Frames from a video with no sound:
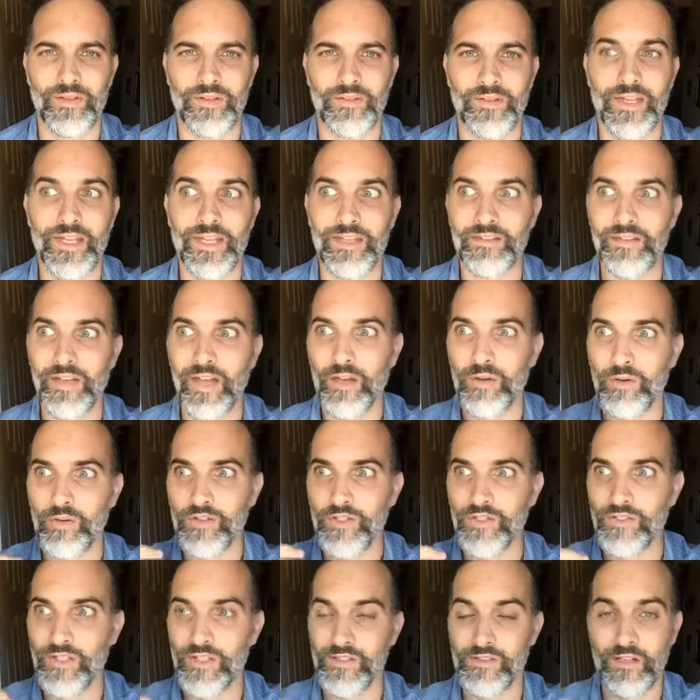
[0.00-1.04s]
the
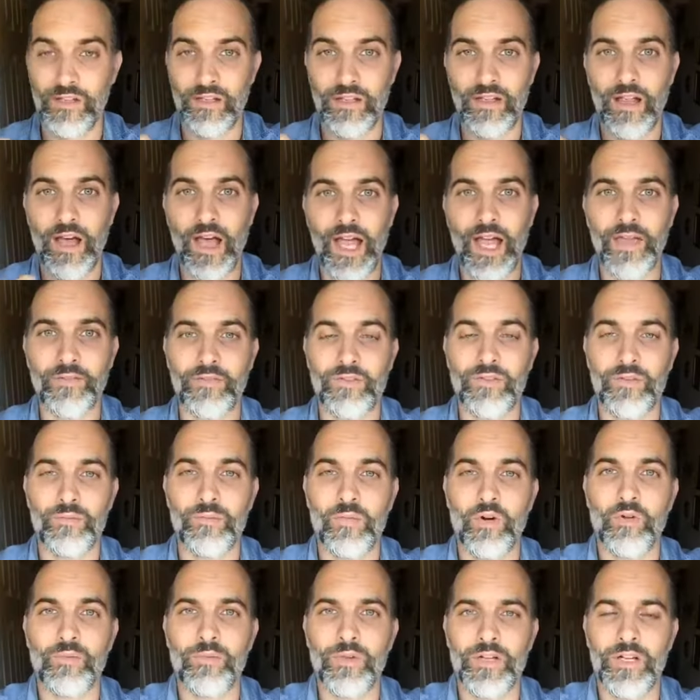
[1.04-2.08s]
intelligence that's alive to the
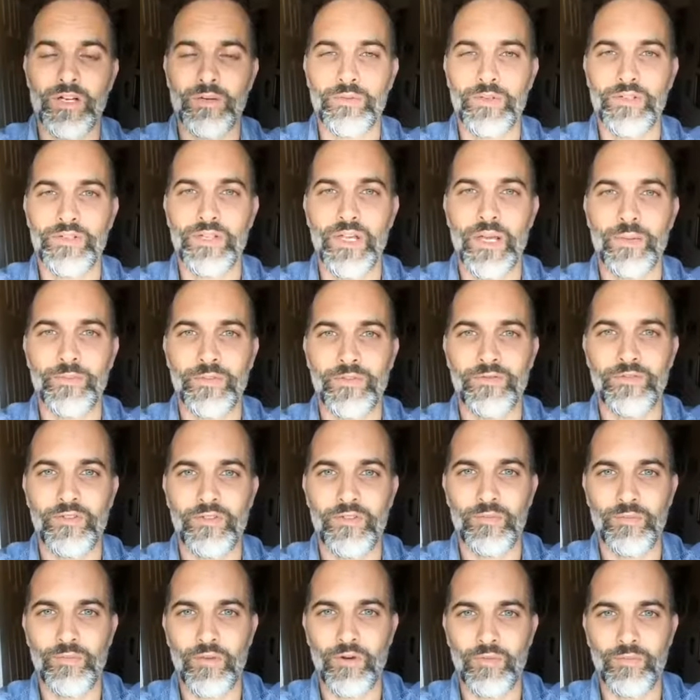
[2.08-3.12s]
moment and receptive to
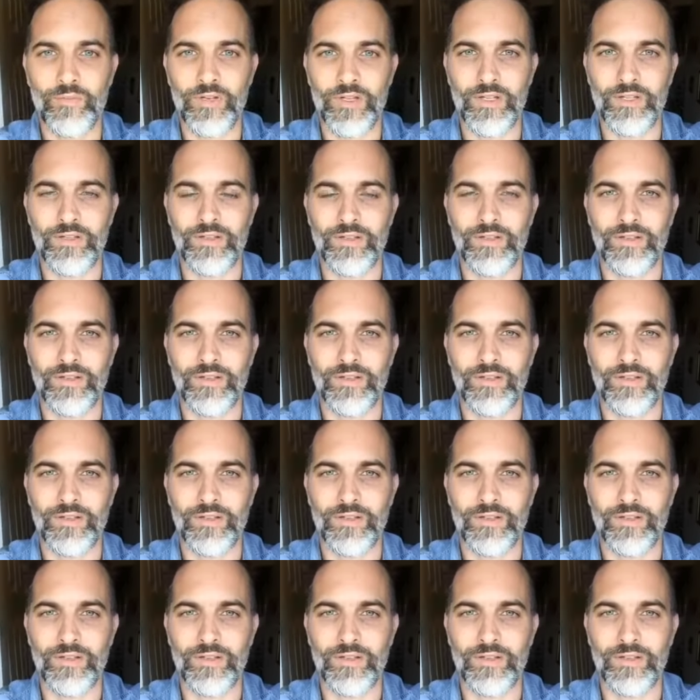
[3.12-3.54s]
the moment,